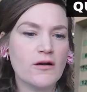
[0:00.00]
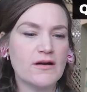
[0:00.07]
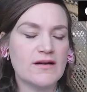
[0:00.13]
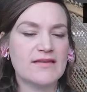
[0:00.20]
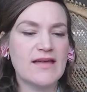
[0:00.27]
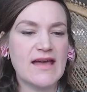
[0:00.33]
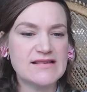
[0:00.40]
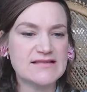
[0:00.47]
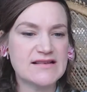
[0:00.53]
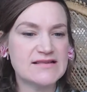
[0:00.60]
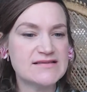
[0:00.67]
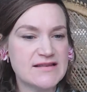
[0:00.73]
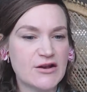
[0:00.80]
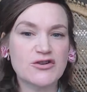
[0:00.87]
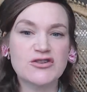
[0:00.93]
that is
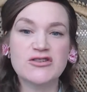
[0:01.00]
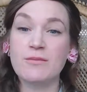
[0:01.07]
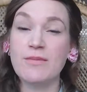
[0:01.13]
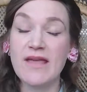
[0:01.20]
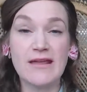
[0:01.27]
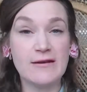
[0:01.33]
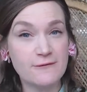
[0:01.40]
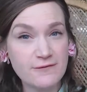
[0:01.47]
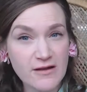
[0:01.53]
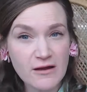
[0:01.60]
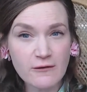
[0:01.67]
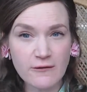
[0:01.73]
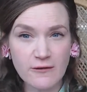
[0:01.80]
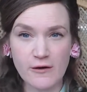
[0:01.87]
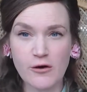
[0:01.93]
considered to be
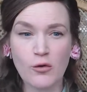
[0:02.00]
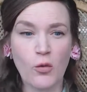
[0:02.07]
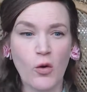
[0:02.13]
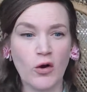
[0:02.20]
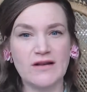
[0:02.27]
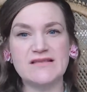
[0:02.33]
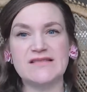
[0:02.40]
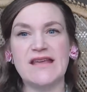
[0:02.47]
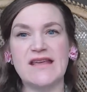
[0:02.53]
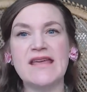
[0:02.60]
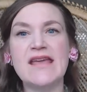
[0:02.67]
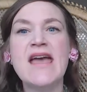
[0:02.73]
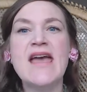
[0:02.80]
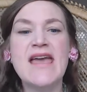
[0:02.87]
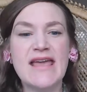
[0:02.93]
inferior quality
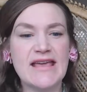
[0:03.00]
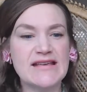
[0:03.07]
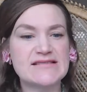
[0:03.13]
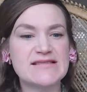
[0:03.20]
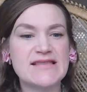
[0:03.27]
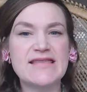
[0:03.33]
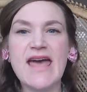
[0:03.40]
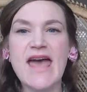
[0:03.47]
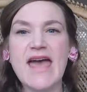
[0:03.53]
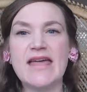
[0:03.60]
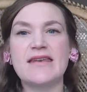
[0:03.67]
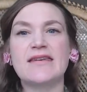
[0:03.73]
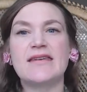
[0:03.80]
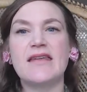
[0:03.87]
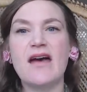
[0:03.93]
is
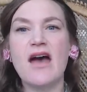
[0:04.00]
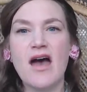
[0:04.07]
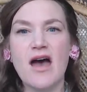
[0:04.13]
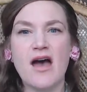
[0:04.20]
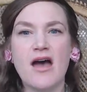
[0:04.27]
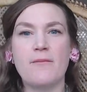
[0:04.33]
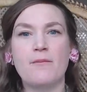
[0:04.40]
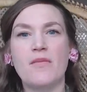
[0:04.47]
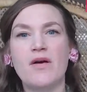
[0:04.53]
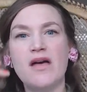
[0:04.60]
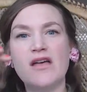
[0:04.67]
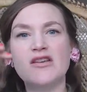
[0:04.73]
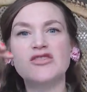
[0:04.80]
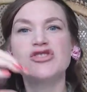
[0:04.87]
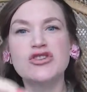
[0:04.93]
then
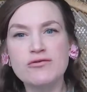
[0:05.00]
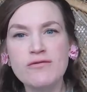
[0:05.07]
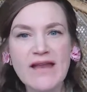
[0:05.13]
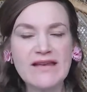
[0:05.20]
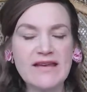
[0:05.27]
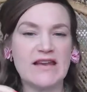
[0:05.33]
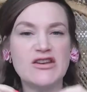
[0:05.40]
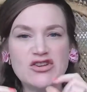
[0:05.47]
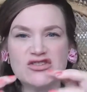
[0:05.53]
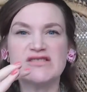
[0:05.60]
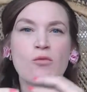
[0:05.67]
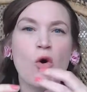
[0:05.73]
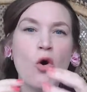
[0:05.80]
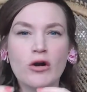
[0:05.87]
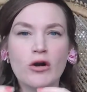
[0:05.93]
shredded into
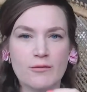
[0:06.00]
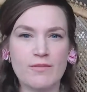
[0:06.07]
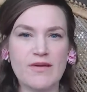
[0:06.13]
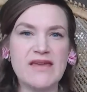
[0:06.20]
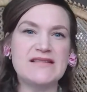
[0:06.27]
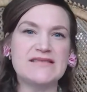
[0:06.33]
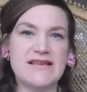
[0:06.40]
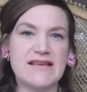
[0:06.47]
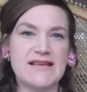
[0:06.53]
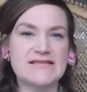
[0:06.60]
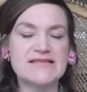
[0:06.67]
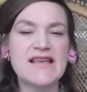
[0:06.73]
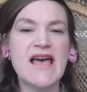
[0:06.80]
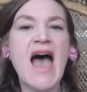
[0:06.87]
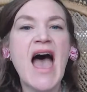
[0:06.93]
smaller
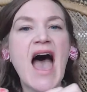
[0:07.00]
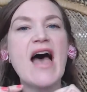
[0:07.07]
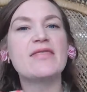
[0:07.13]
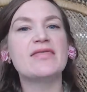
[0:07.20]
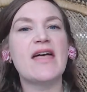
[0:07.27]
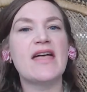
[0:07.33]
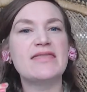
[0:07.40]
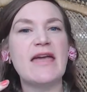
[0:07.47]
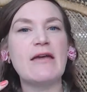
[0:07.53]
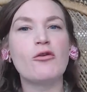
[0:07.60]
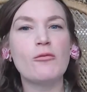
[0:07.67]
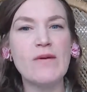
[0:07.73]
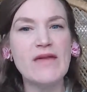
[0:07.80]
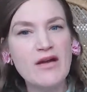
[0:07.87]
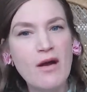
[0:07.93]
pieces, and then they will
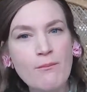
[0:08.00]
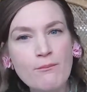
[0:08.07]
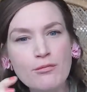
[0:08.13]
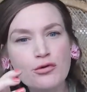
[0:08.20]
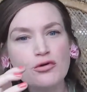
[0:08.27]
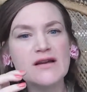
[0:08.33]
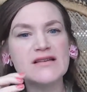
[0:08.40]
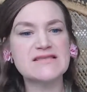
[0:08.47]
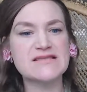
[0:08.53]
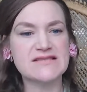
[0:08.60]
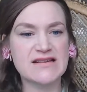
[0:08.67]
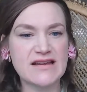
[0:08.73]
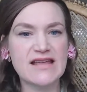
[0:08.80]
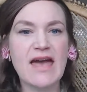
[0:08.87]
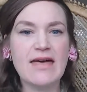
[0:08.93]
be compressed
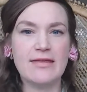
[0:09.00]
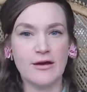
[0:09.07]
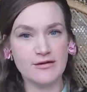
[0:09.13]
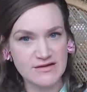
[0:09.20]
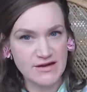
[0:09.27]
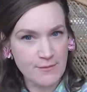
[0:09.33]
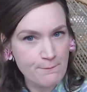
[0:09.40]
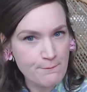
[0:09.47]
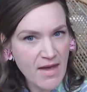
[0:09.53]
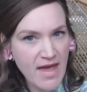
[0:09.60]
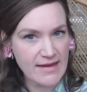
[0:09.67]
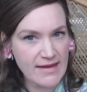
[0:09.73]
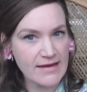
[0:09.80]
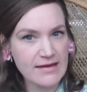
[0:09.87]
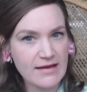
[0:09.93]
together to
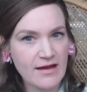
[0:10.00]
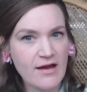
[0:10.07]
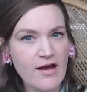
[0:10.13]
make